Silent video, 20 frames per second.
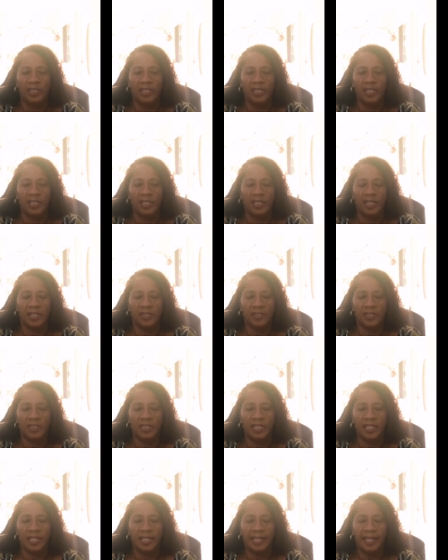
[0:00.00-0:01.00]
that you can
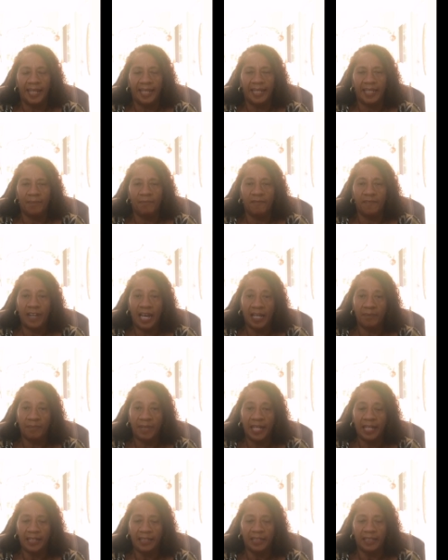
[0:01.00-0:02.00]
actually claim VAT
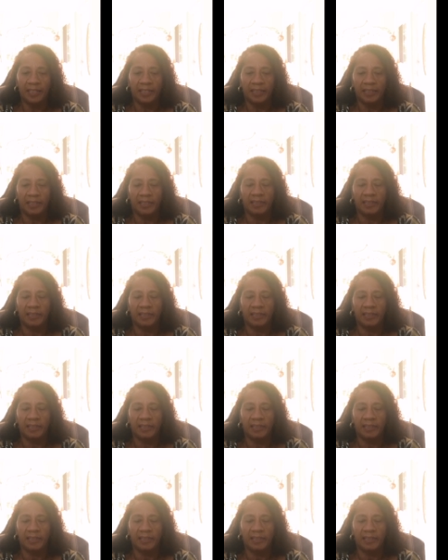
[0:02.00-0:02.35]
back